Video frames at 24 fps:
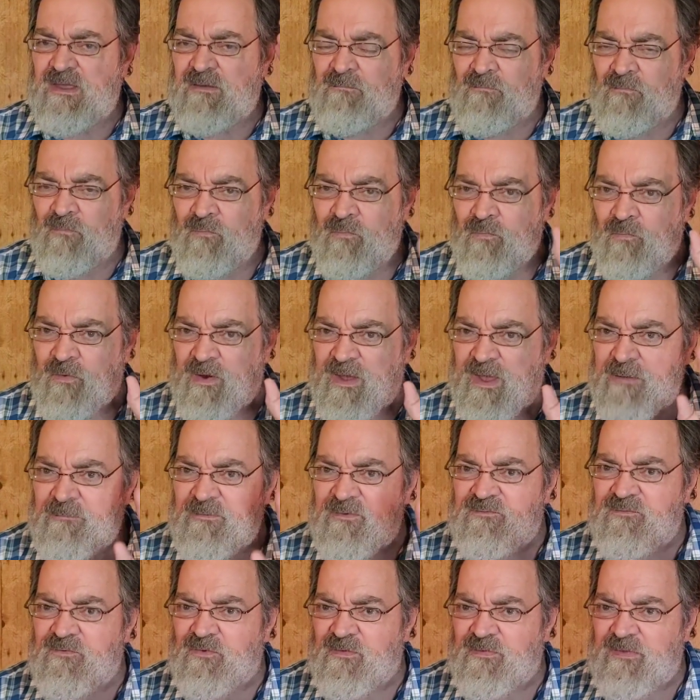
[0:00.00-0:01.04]
way
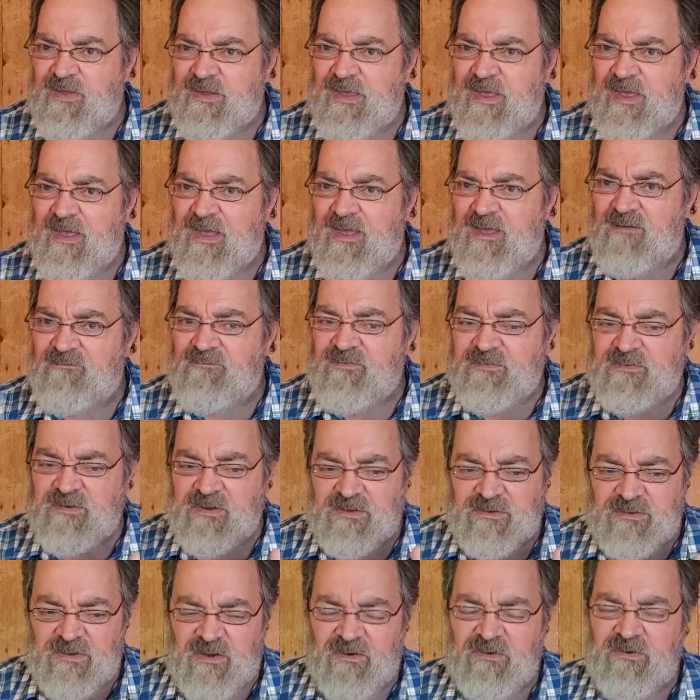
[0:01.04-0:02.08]
before they have, and
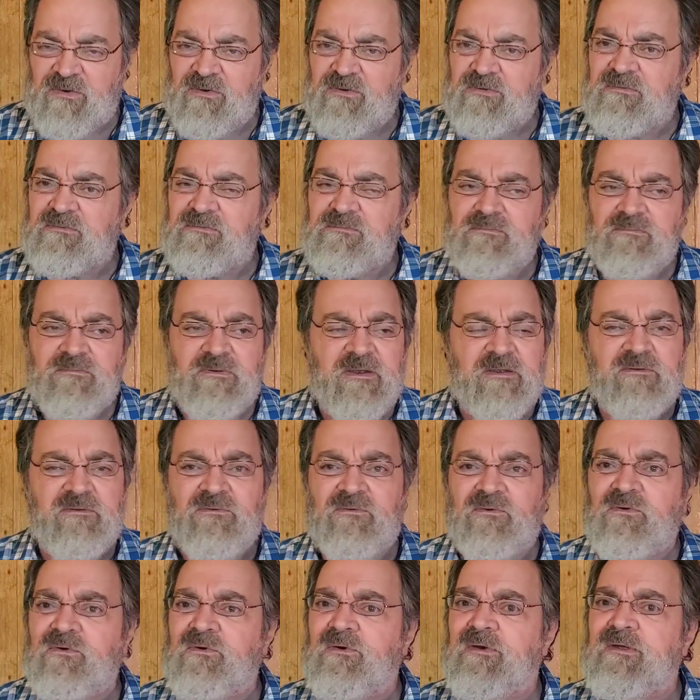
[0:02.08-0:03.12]
the younger
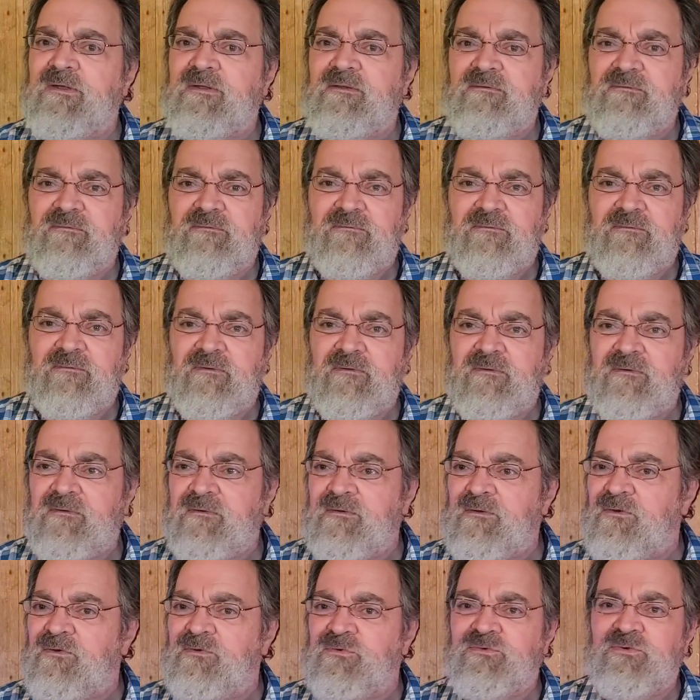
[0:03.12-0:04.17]
ignore it,
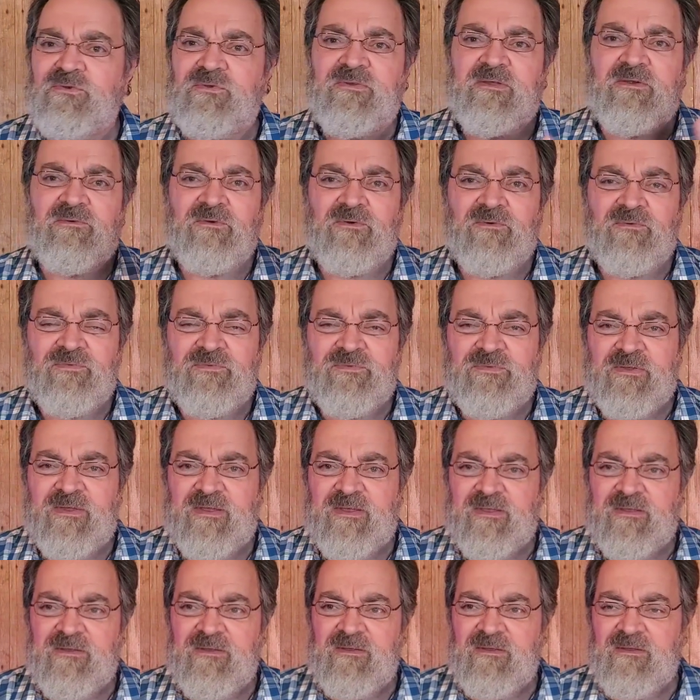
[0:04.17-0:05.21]
go do their own
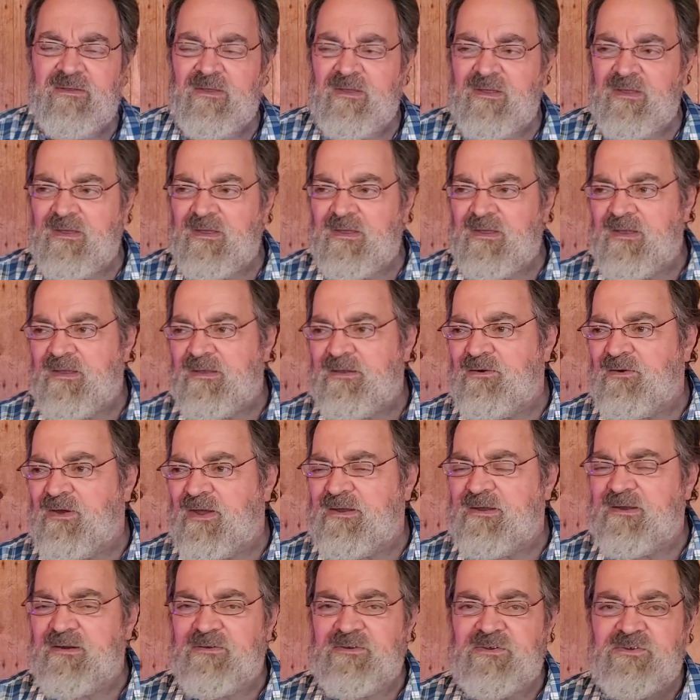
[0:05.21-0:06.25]
thing. You know,
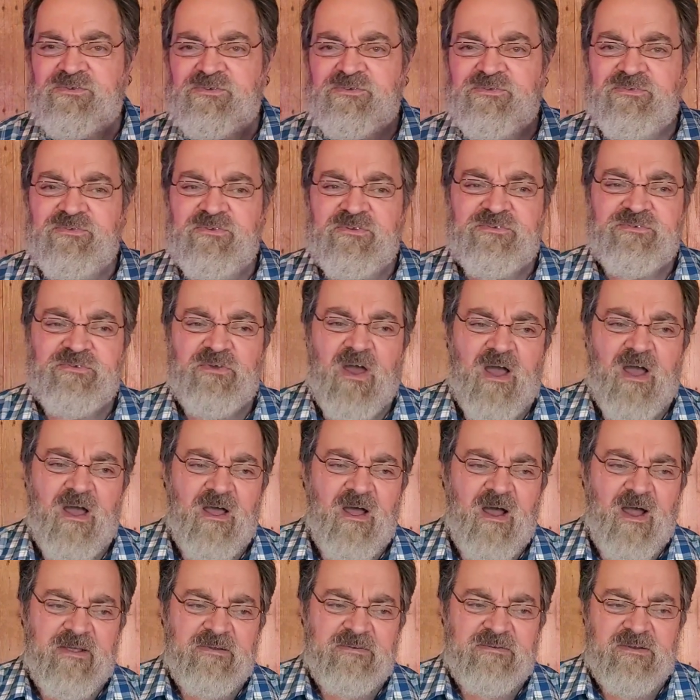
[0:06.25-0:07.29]
I hear this
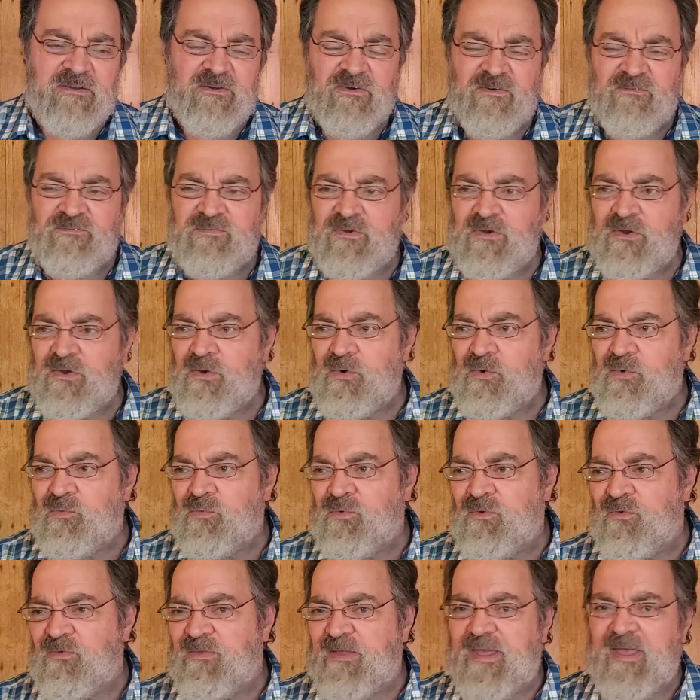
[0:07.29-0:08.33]
idea of,
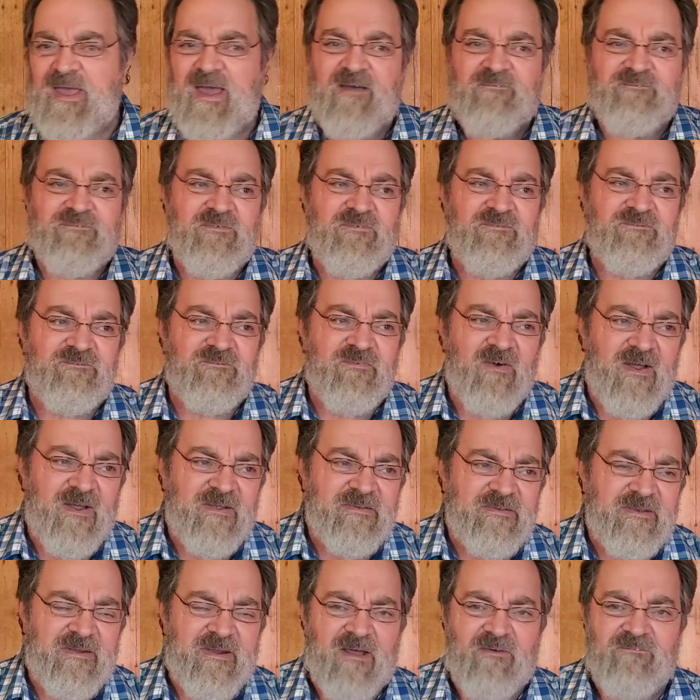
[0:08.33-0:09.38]
well, they have to
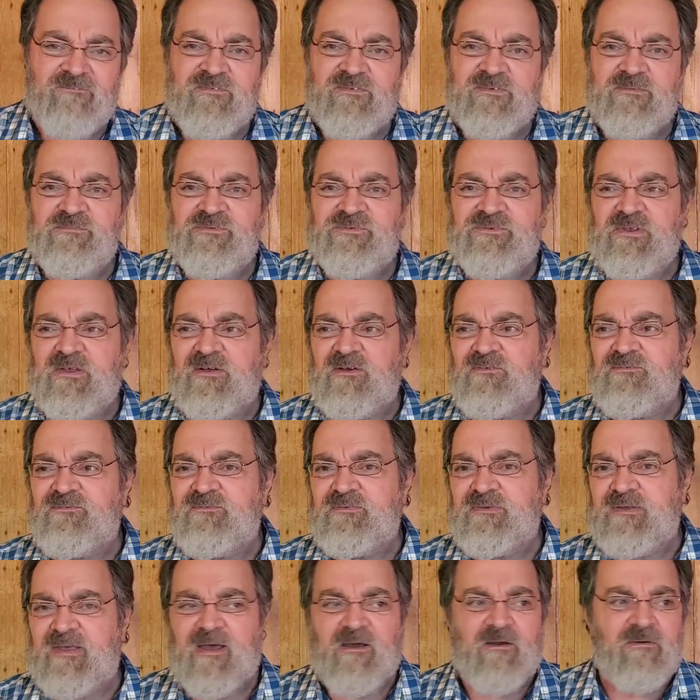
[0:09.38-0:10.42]
find it out for themselves.
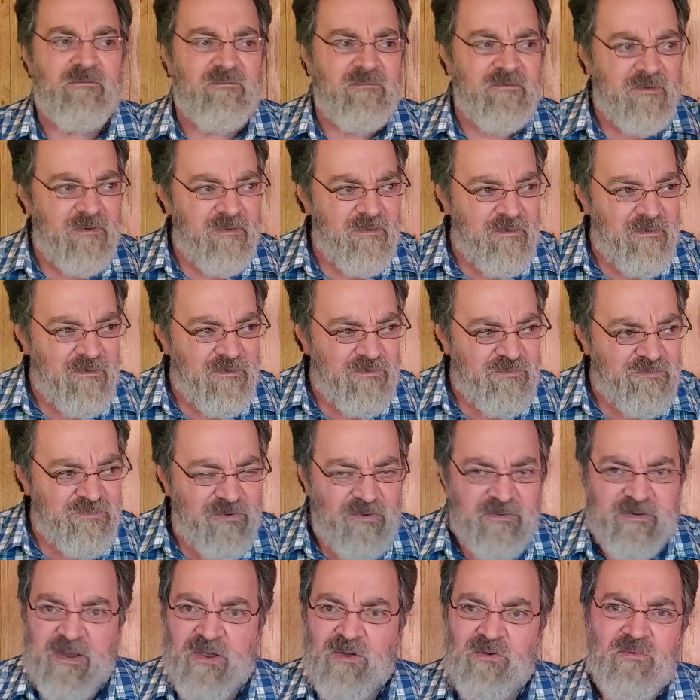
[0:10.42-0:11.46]
Yeah,
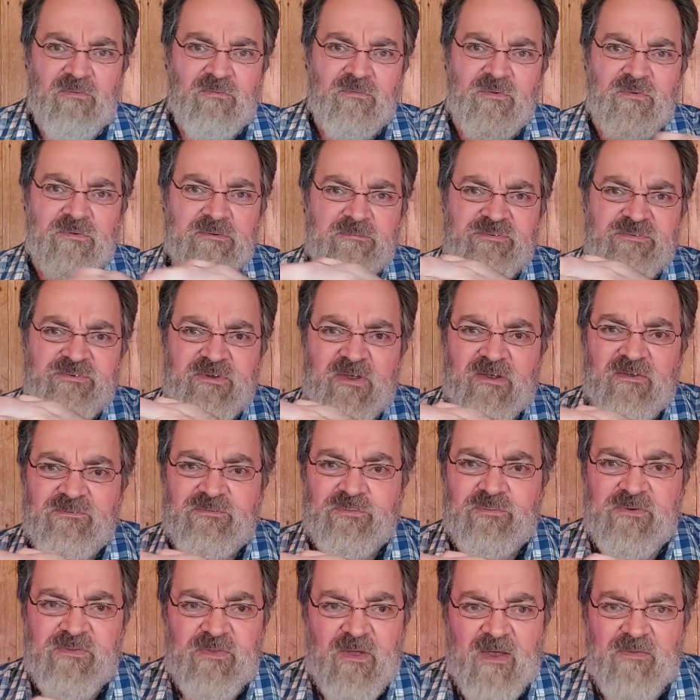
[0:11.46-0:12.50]
so they go and ruin
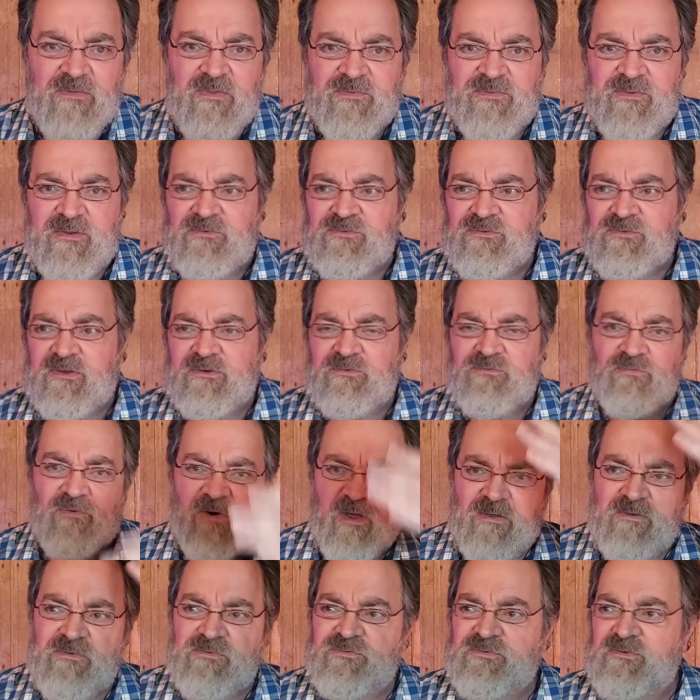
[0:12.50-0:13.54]
themselves with other things like
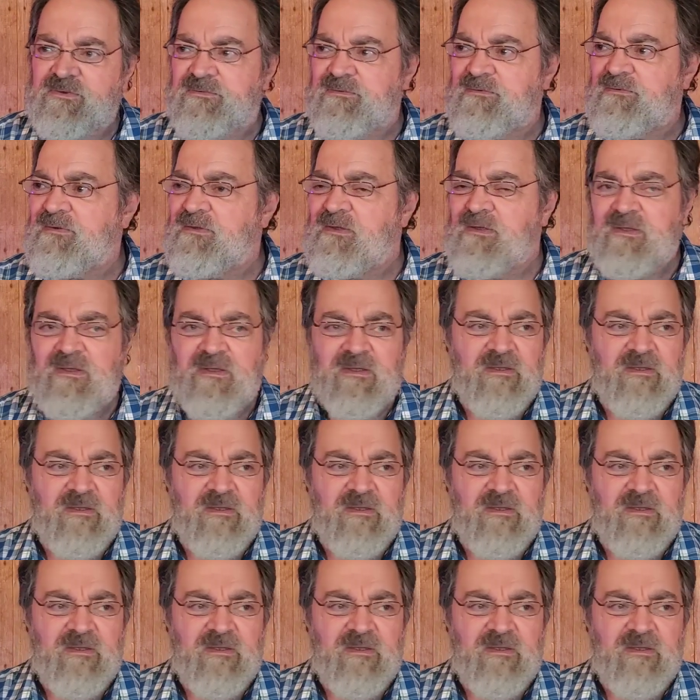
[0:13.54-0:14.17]
drugs and